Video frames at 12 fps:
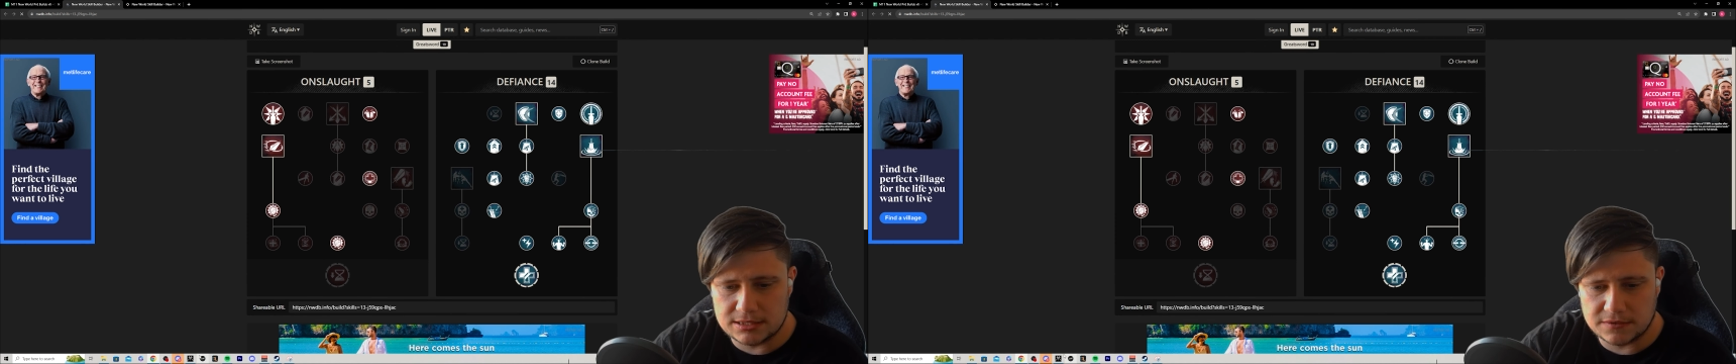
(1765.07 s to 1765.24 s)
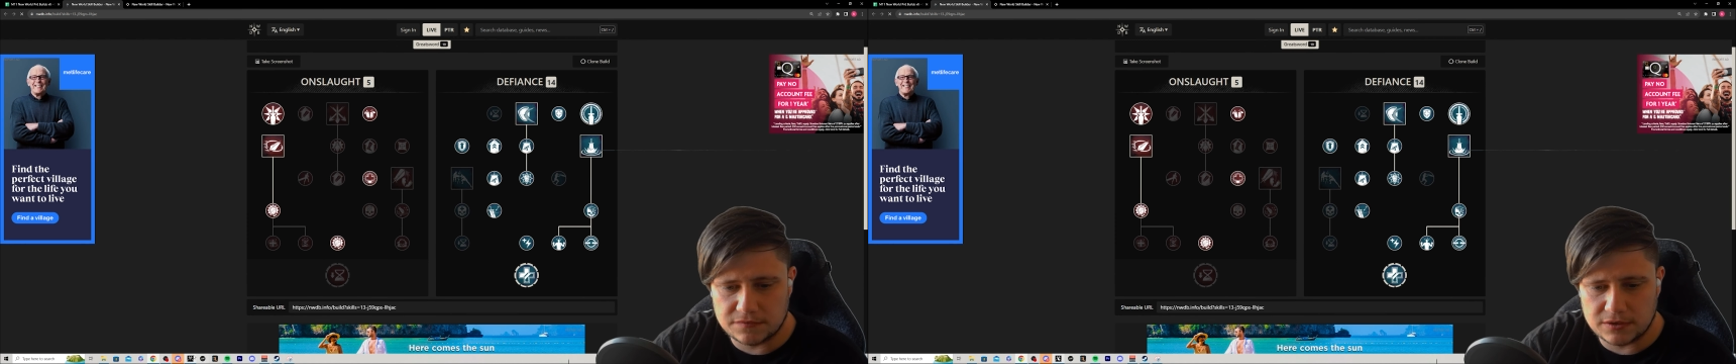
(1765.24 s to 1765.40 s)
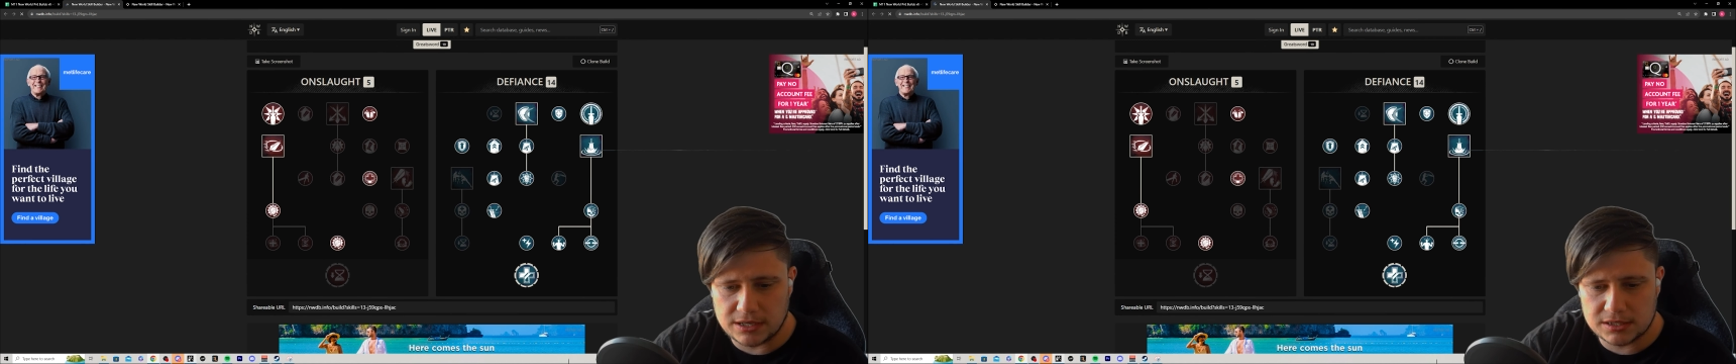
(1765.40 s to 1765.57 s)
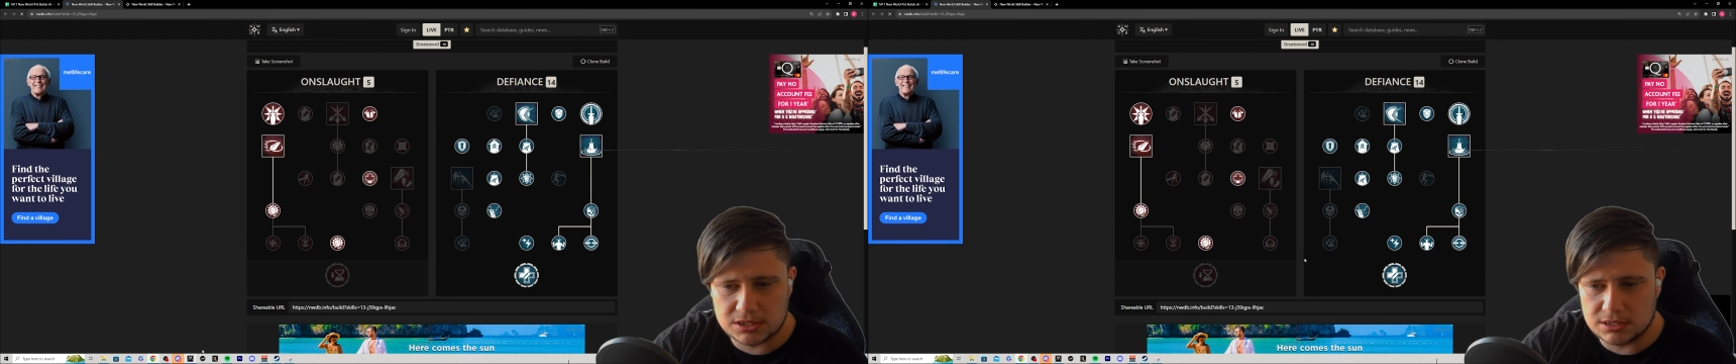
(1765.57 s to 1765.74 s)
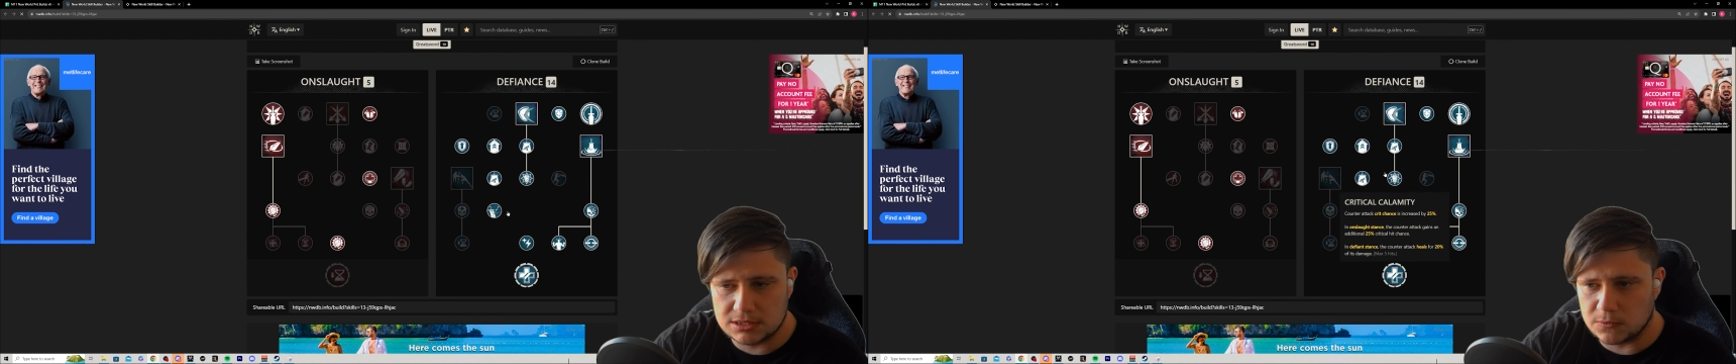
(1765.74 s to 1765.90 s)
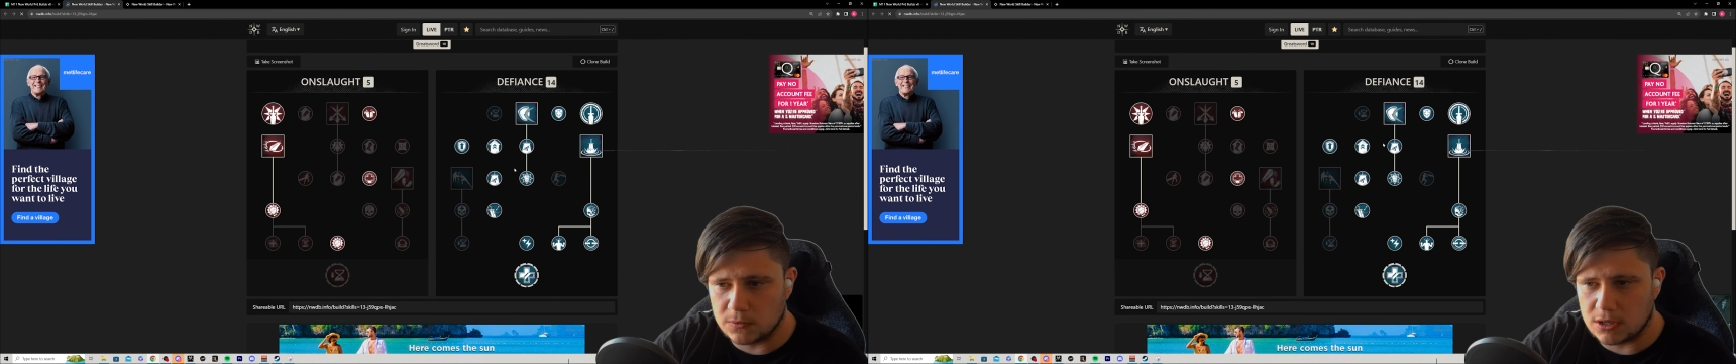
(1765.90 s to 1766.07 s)
different
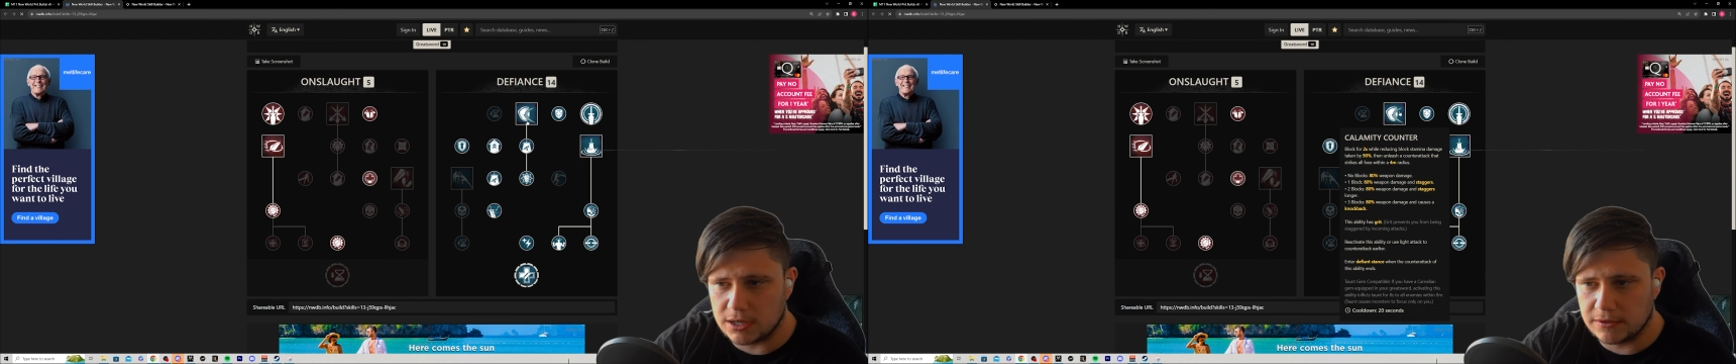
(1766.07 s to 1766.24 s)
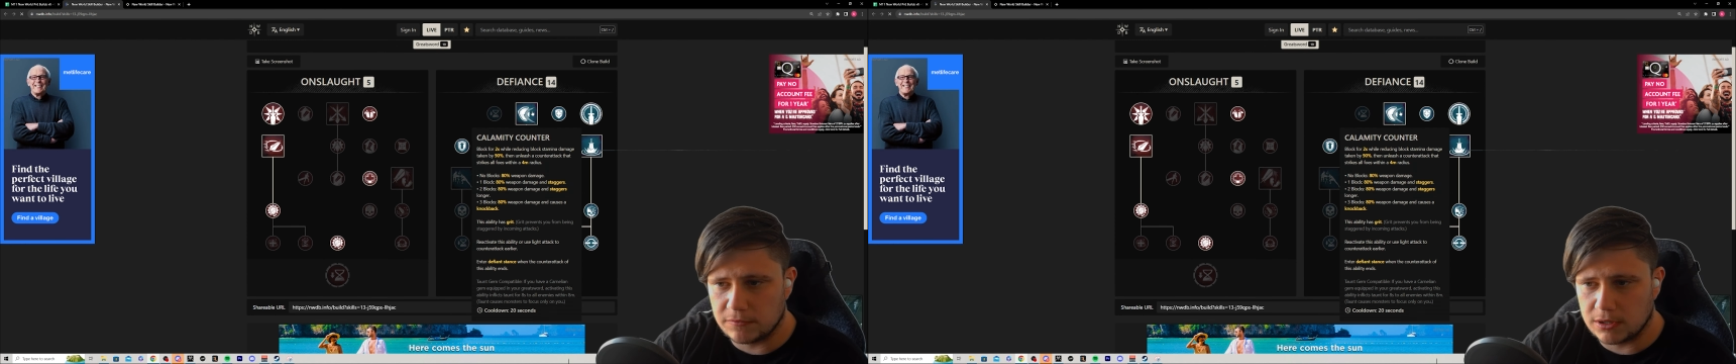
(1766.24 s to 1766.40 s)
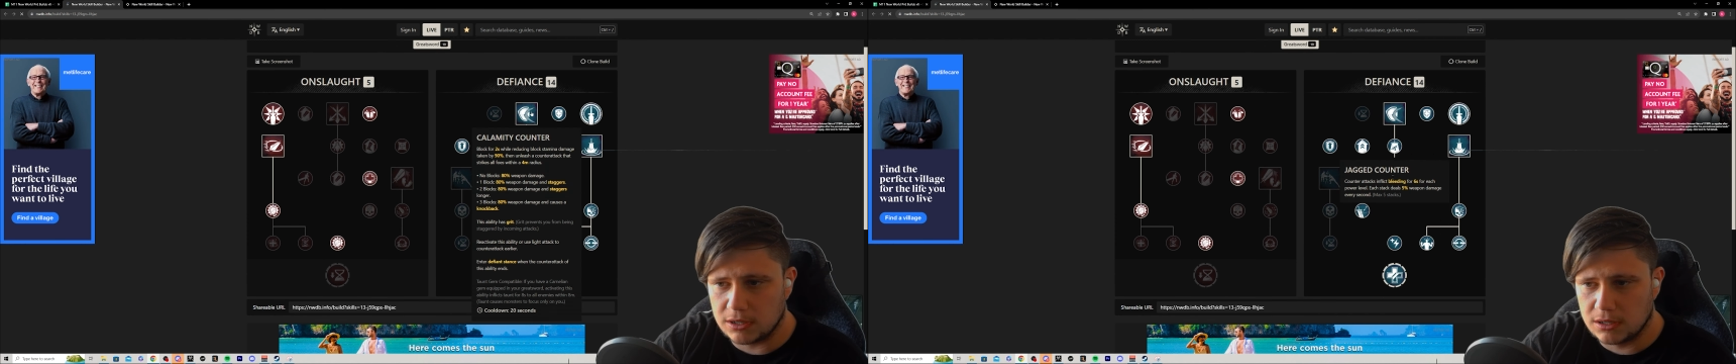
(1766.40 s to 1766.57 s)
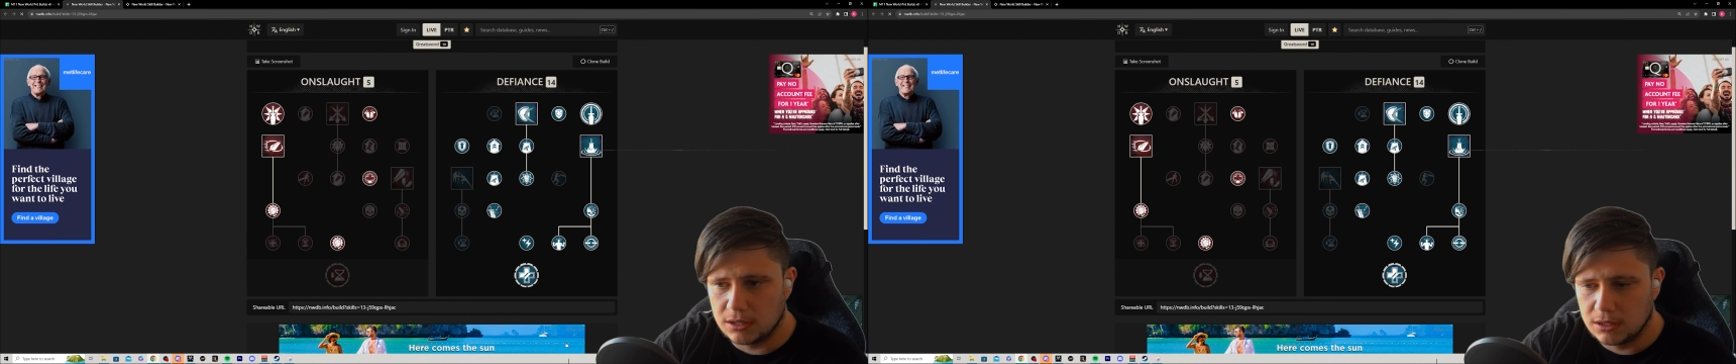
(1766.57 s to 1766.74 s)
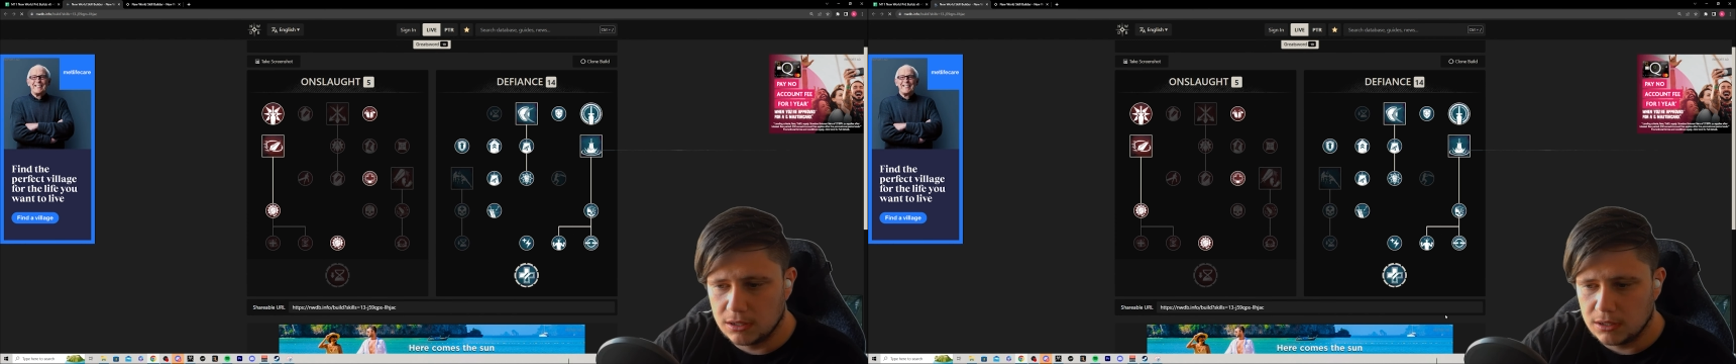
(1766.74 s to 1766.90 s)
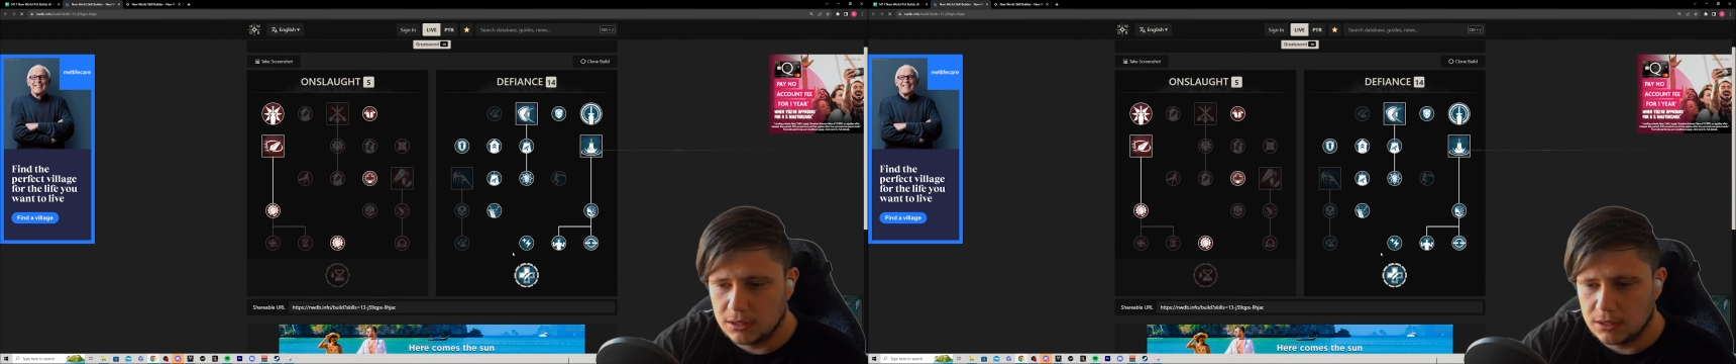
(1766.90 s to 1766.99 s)
actually to what I run.